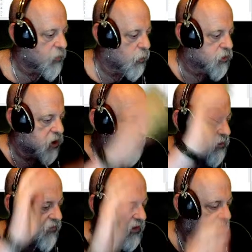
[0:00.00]
whole chain
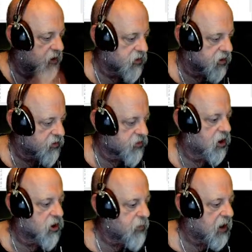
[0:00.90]
of things
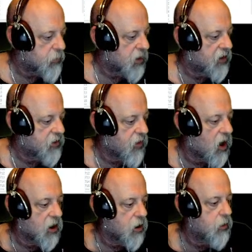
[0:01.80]
is being applied to the
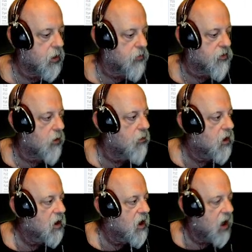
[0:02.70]
audio here, so
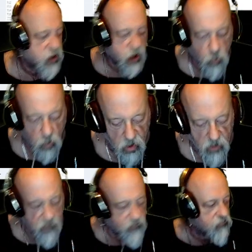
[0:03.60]
it should work.
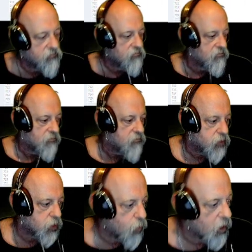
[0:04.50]

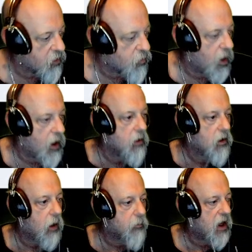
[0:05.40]
Should work as well.
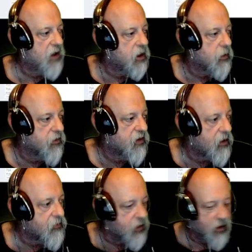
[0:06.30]
I'm glad to hear it
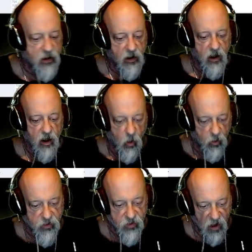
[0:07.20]
sounds good. Of
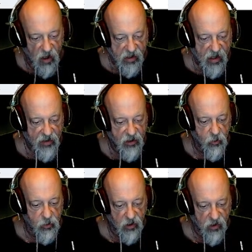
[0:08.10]
course, I can't hear
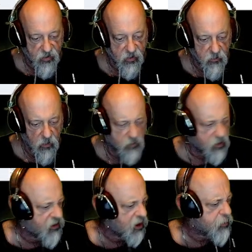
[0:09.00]
it unless.
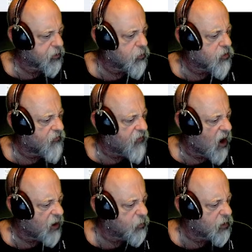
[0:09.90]
Does this produce a
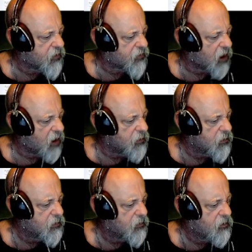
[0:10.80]
VOD when it's done?
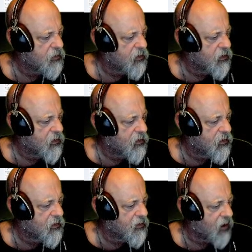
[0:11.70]

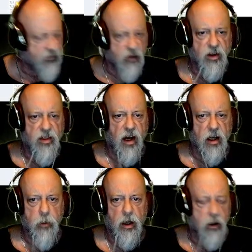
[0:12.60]
I've never even thought
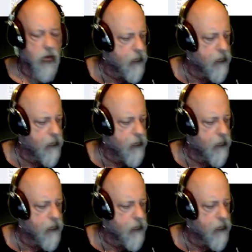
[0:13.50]
about it.